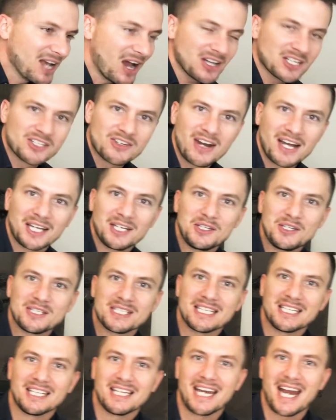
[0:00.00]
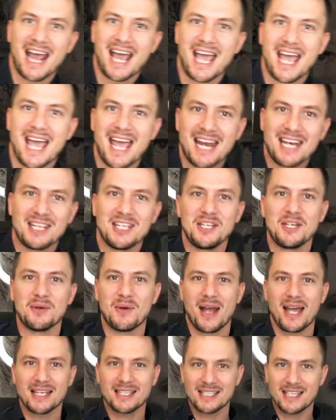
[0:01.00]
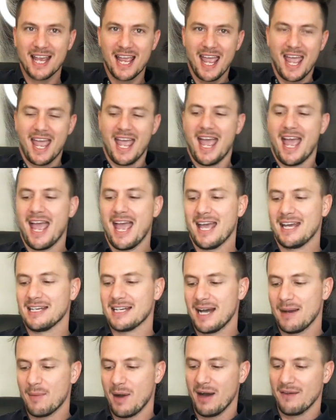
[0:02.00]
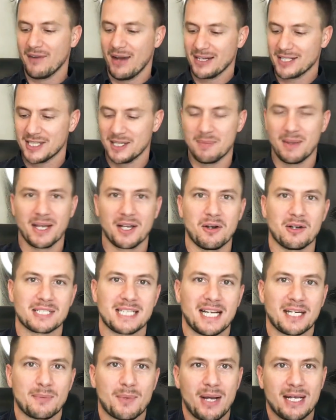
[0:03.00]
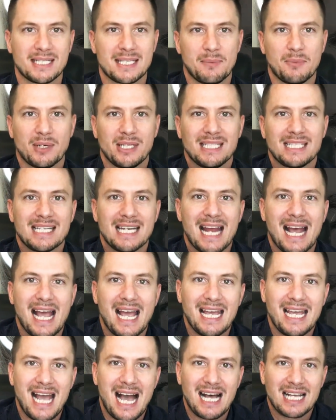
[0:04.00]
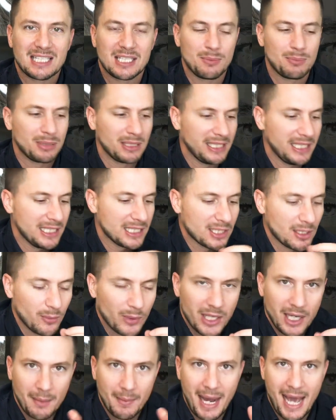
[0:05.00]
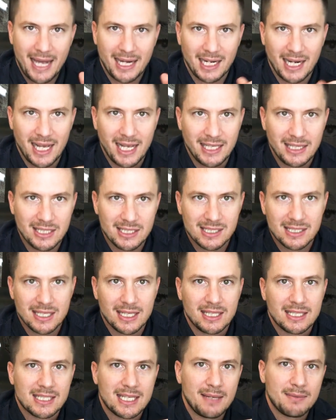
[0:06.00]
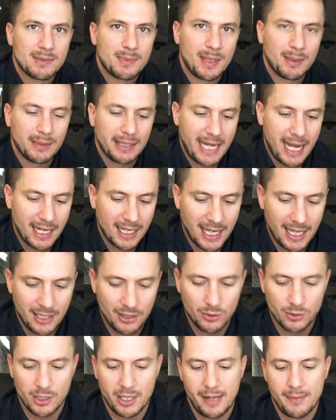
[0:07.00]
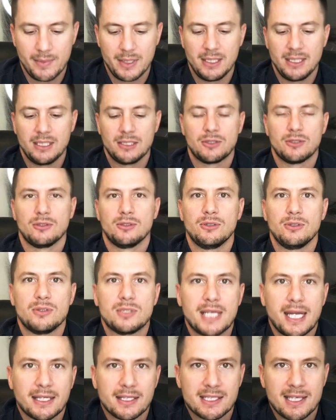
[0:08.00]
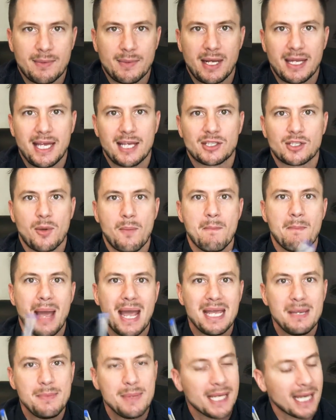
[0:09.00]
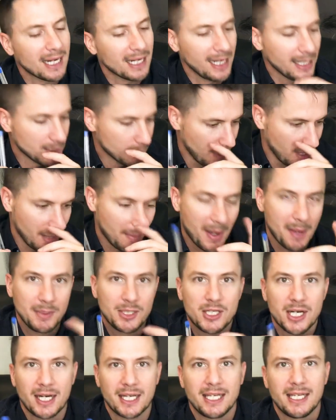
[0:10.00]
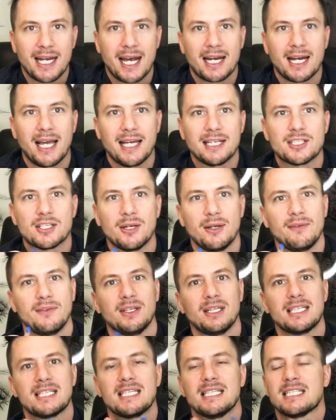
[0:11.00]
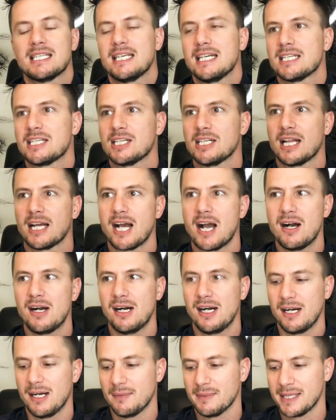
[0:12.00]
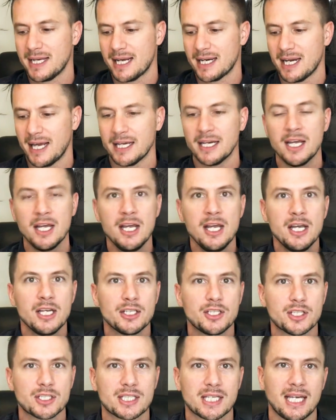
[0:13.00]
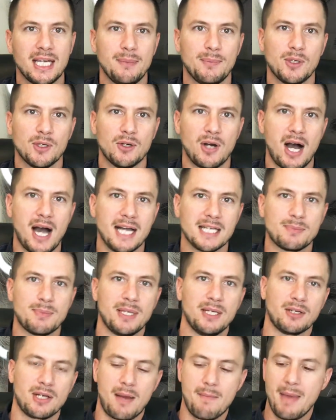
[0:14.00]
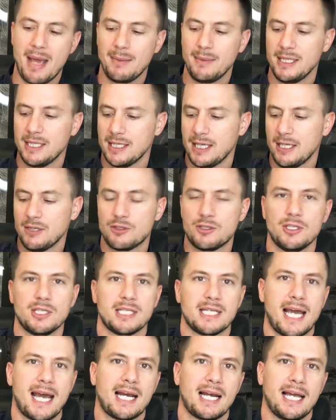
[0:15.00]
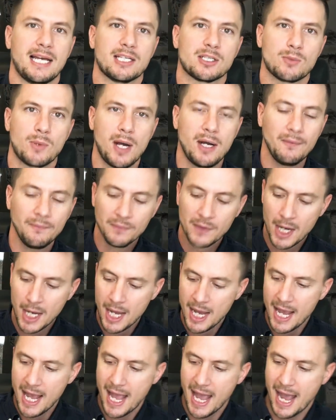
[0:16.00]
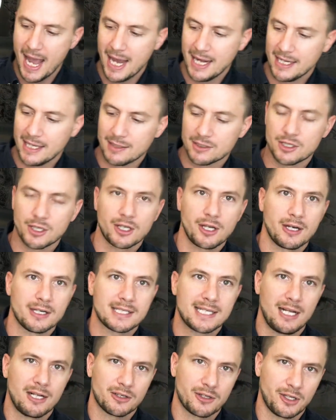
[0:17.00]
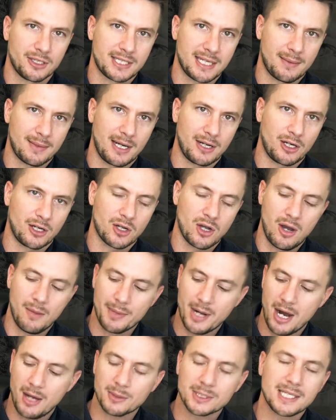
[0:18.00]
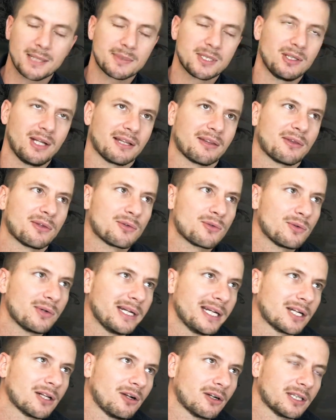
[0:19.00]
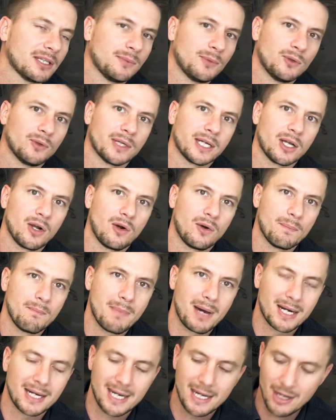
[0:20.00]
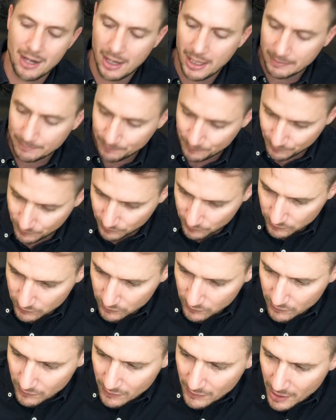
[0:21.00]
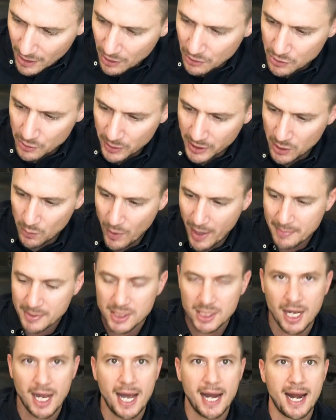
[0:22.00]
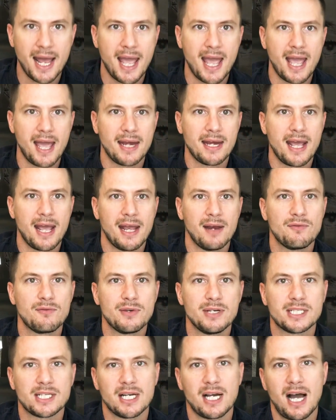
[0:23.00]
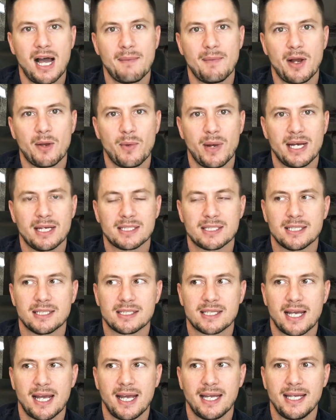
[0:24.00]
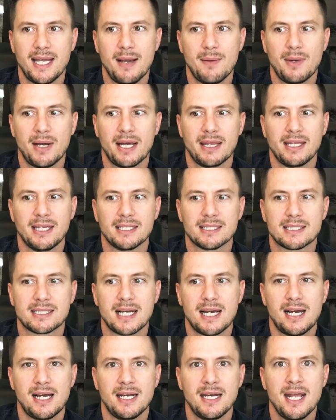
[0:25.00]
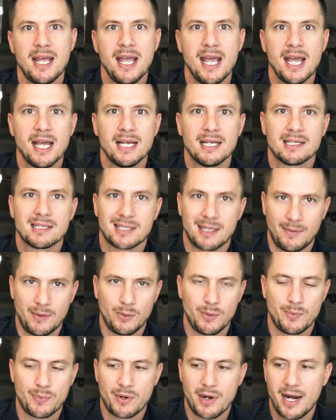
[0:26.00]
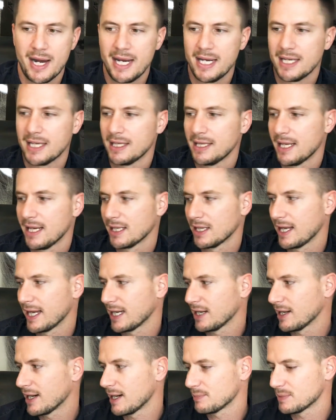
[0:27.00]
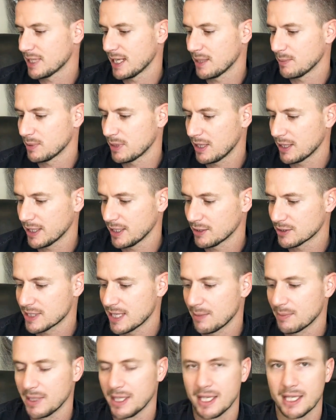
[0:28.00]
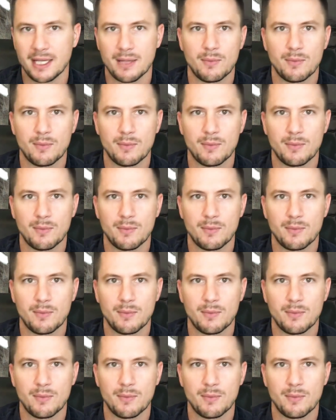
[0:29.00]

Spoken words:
Australia, New Zealand, and the US. And I've actually been contacted by somebody today asking, please, can we come to Adelaide? There's heaps of people in Adelaide who would like me to take the seminar there. So maybe Adelaide as well. I might be chucking in Adelaide. So if you're listening to this and you're I'm in Adelaide, just keep your eyes peeled. I may be introducing Adelaide as well. And so go to salongrowthseminar.com. But I was up till 3 o'clock in the morning on Monday night doing the website. And every time I went to say, yeah, I think it's done, something would break. And then I'd update a plugin or something.